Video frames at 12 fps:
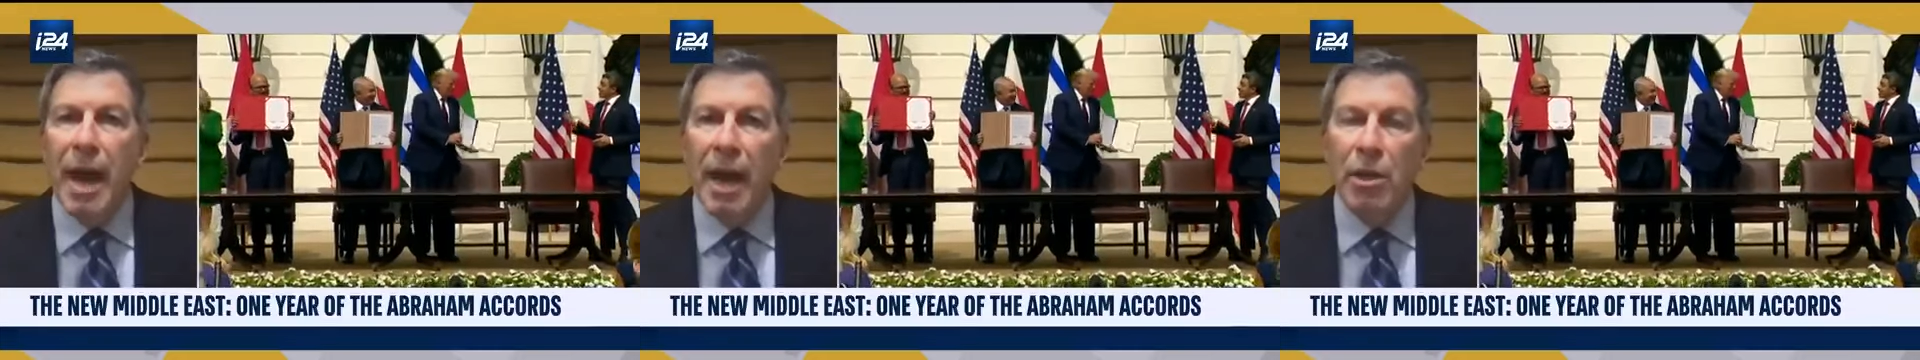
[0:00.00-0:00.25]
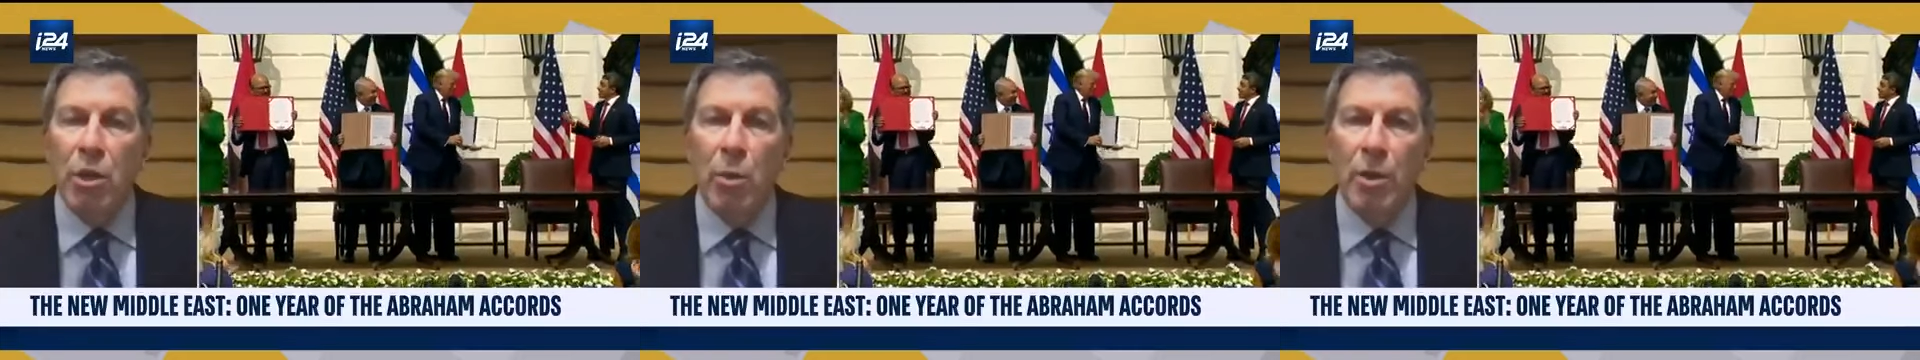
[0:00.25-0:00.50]

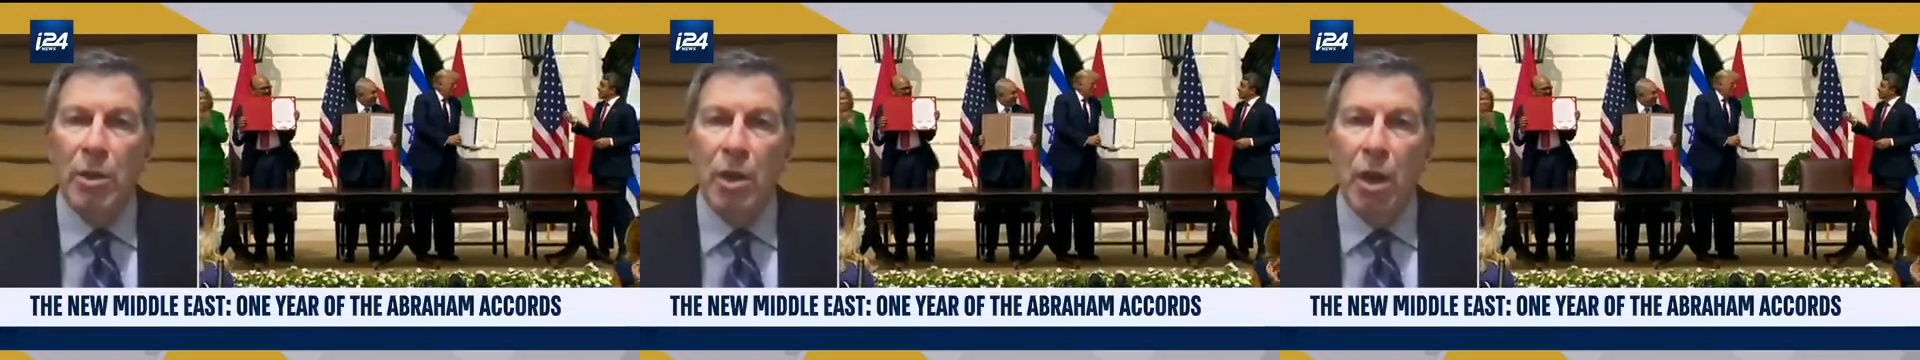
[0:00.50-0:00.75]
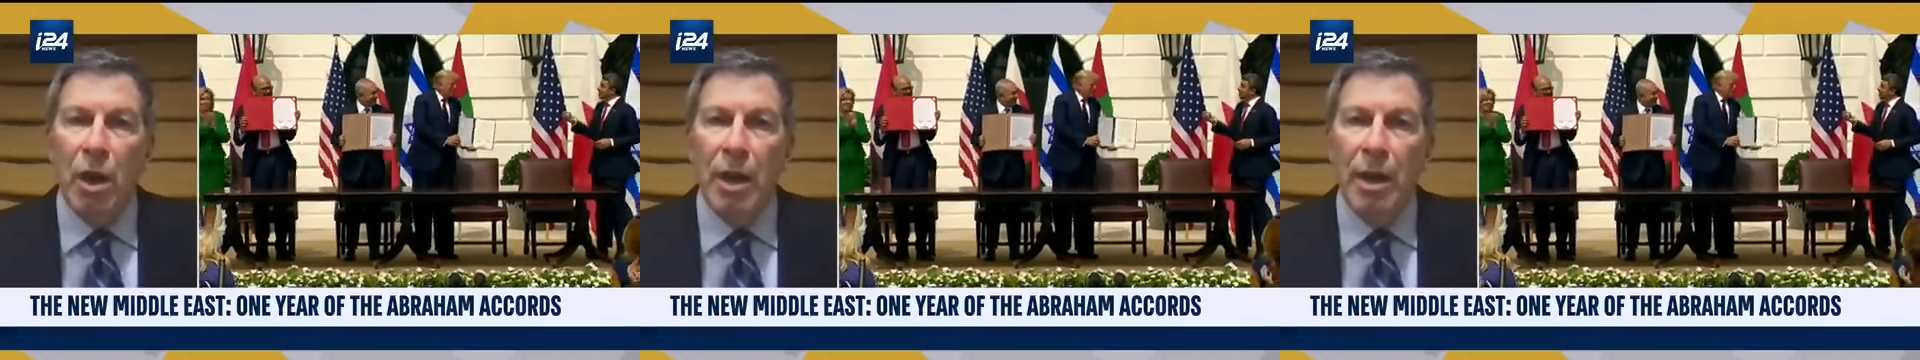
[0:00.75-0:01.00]
knot to
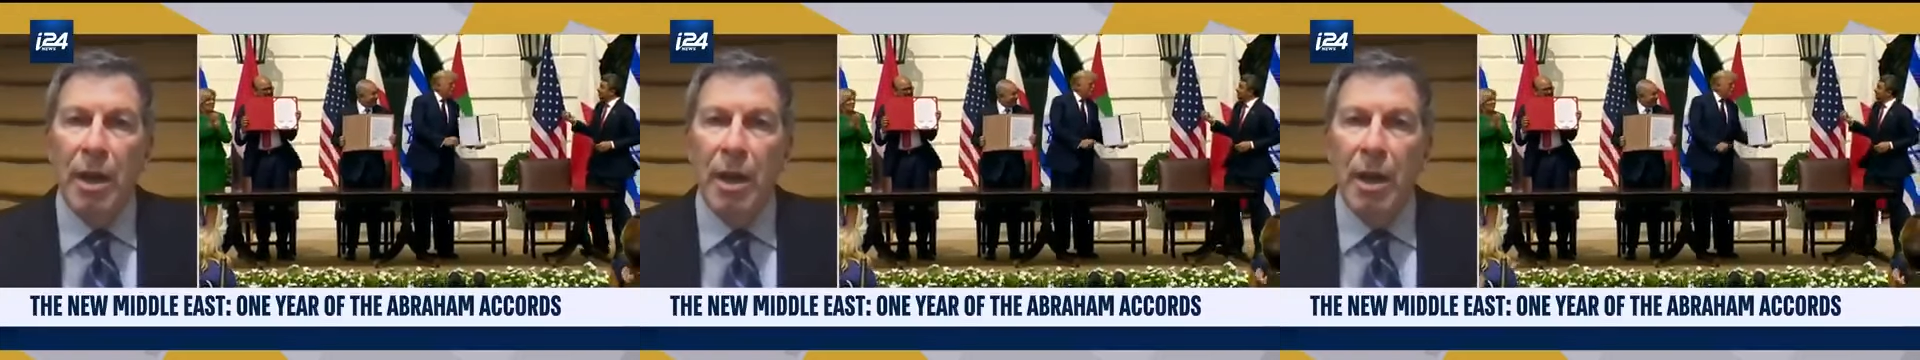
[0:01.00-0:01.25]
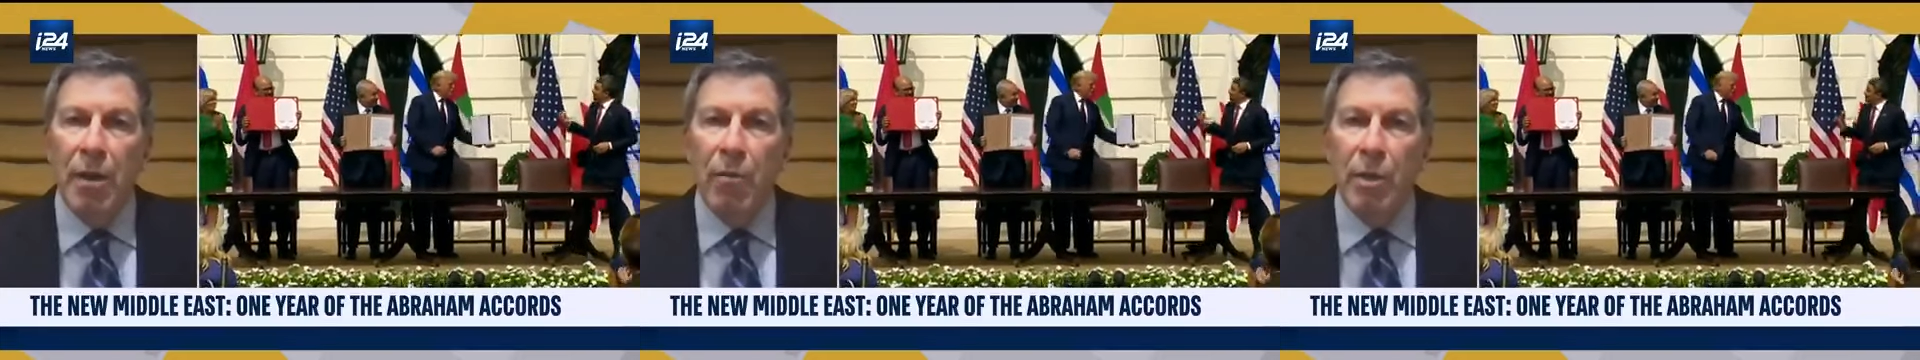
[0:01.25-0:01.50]
untie
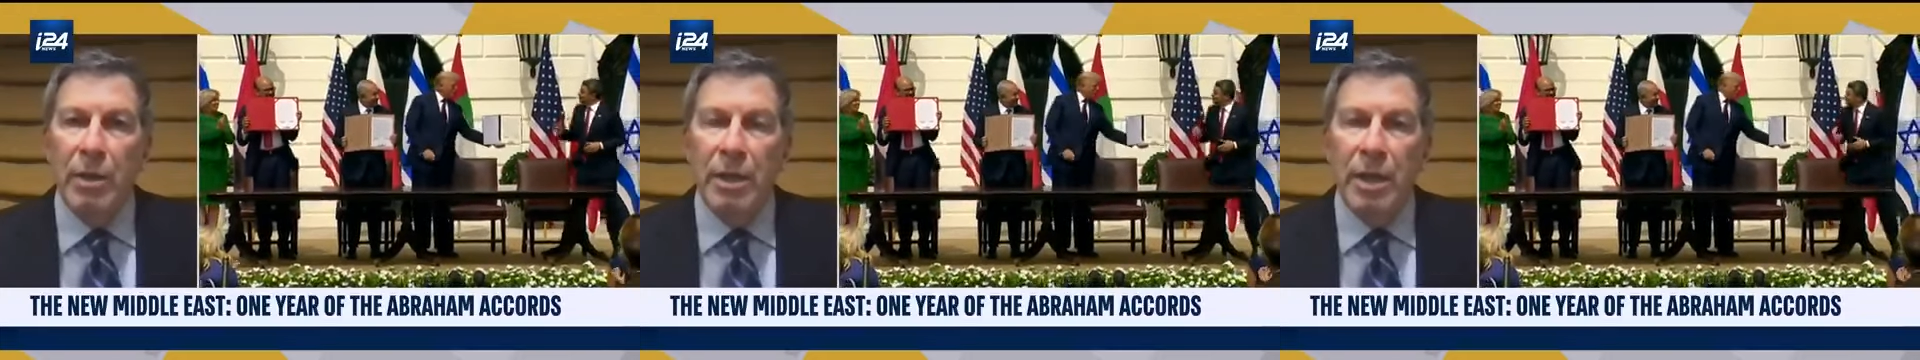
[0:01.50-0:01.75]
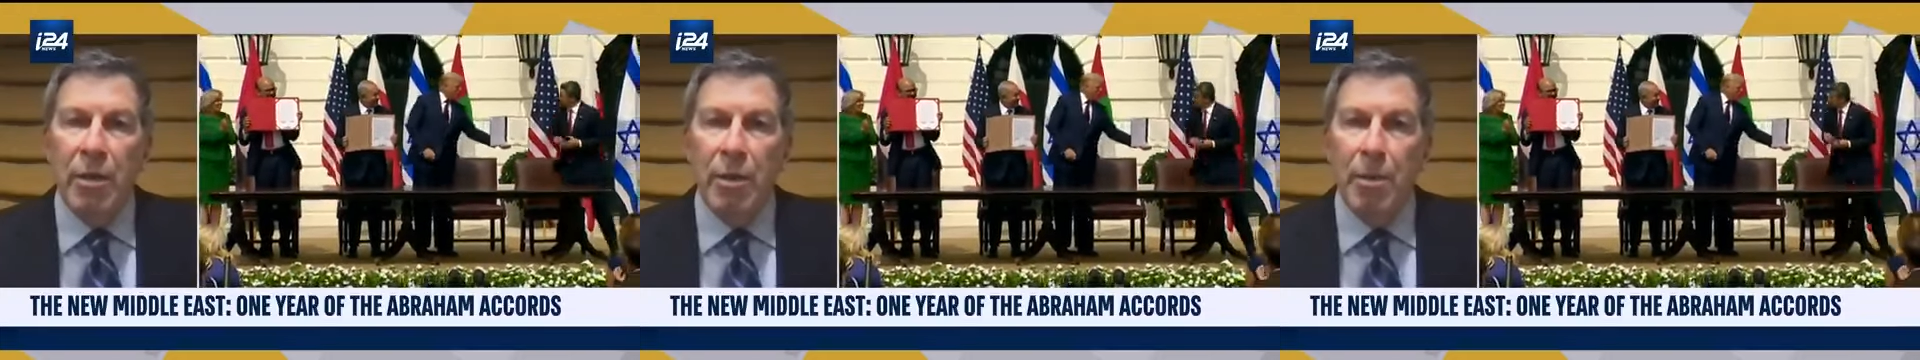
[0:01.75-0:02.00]
of what's here.